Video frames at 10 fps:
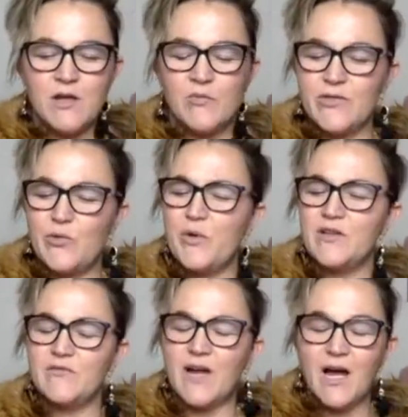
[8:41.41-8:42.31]
with the
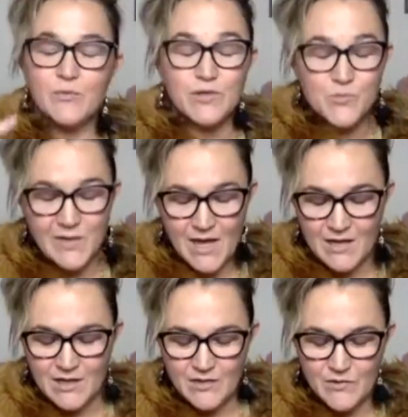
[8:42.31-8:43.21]
will of God, which we
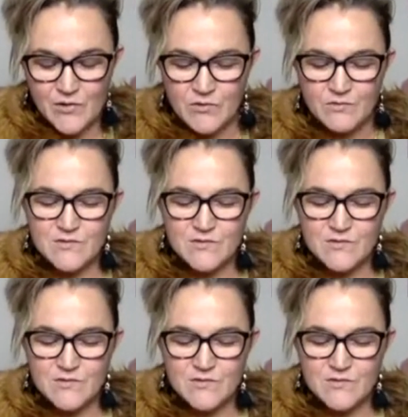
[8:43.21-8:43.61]
cannot know.